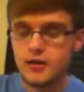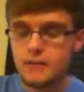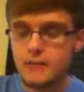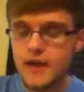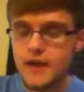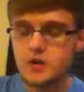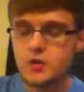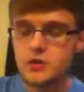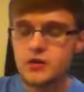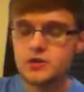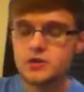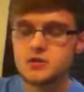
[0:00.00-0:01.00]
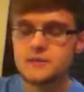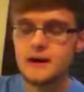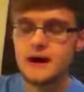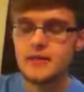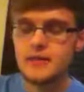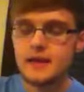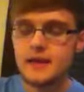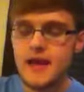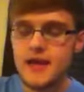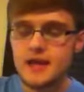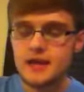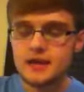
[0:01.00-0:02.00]
The man who enters by the
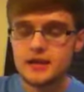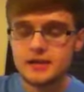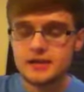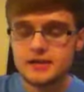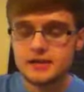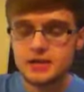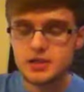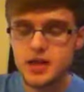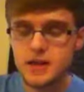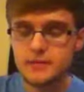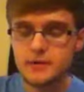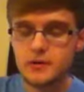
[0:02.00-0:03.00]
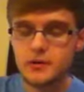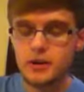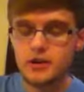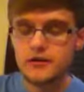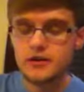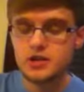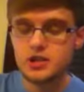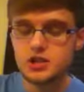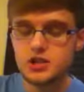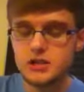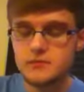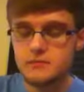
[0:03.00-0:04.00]
gate is the shepherd of his
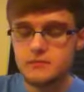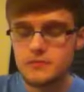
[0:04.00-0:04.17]
sheep.